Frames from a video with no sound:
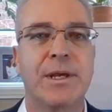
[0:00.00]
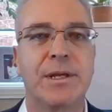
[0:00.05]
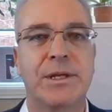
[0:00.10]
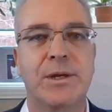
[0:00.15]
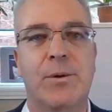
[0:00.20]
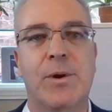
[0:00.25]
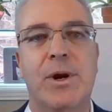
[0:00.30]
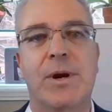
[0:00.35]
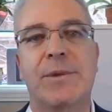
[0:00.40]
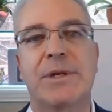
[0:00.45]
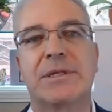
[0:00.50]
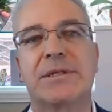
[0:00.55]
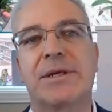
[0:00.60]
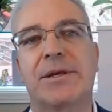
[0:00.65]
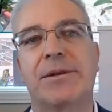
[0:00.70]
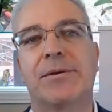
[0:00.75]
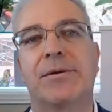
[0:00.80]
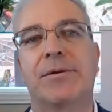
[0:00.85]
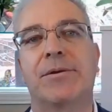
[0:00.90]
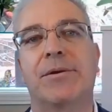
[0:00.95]
Don't want to miss
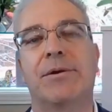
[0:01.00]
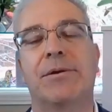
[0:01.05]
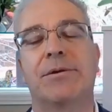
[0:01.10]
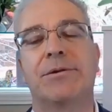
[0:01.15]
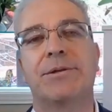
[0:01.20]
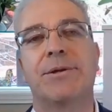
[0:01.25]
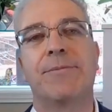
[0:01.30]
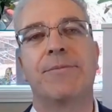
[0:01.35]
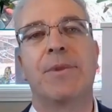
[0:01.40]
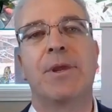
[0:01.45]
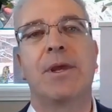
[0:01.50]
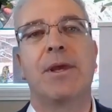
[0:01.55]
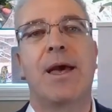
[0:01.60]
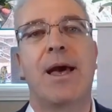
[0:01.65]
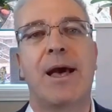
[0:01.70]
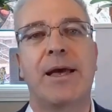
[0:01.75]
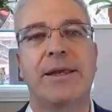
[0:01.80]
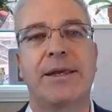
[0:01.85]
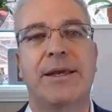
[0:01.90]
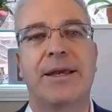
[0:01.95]
either of those.
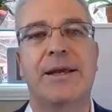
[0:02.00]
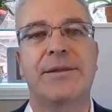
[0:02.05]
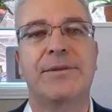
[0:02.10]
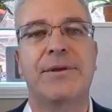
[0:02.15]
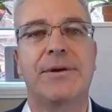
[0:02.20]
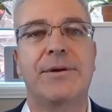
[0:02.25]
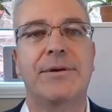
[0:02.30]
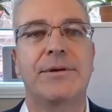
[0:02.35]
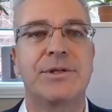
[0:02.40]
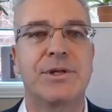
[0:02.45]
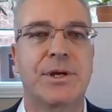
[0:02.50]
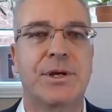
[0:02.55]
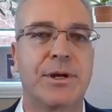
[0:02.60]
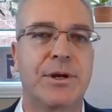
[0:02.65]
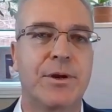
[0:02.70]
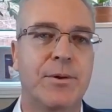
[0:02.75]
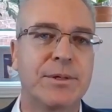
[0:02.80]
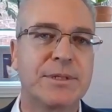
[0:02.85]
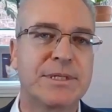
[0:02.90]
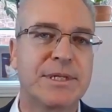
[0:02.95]
How you get there is you're going to
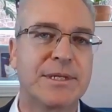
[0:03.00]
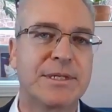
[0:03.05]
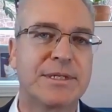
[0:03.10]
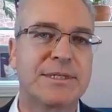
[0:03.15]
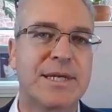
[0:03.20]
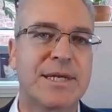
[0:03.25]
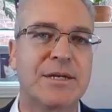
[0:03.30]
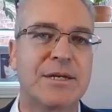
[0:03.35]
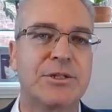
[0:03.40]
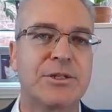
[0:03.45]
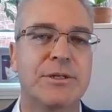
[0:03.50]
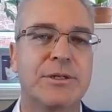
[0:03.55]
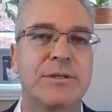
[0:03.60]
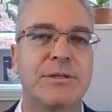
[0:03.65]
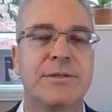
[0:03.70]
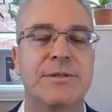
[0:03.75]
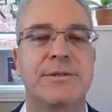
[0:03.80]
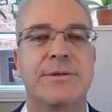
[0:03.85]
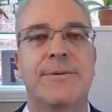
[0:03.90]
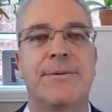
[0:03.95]
go into the
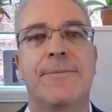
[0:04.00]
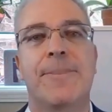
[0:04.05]
sessions.